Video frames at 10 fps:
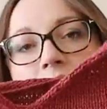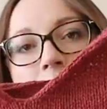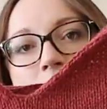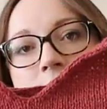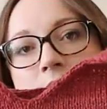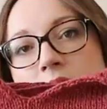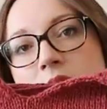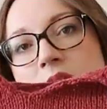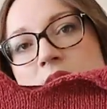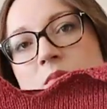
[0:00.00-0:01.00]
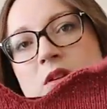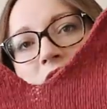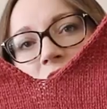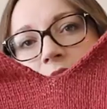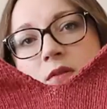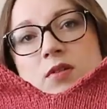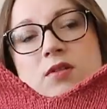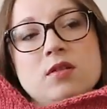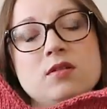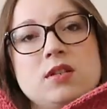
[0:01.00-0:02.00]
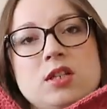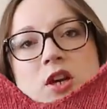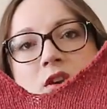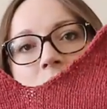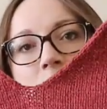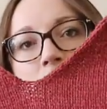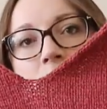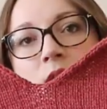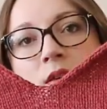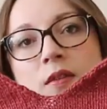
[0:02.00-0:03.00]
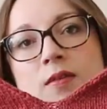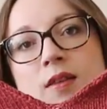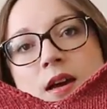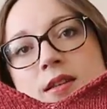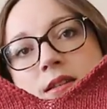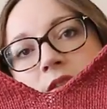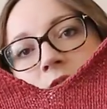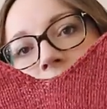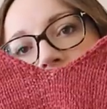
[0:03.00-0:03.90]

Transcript: and you can see it's a bit it feels hard to show you, but that's the